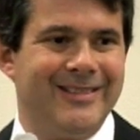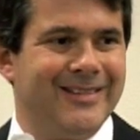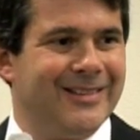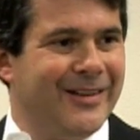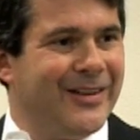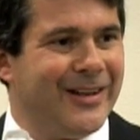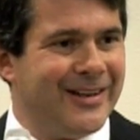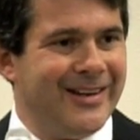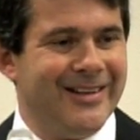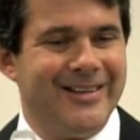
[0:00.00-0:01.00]
living
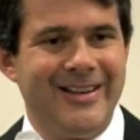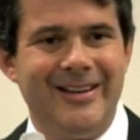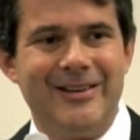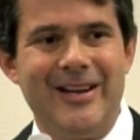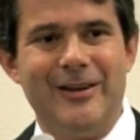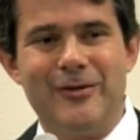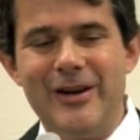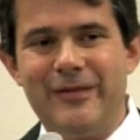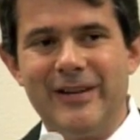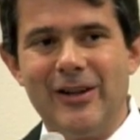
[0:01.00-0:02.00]
in, in, in, in
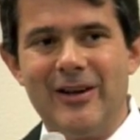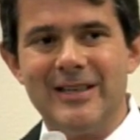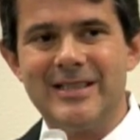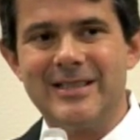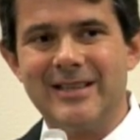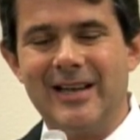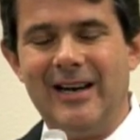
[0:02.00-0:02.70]
grief and loss,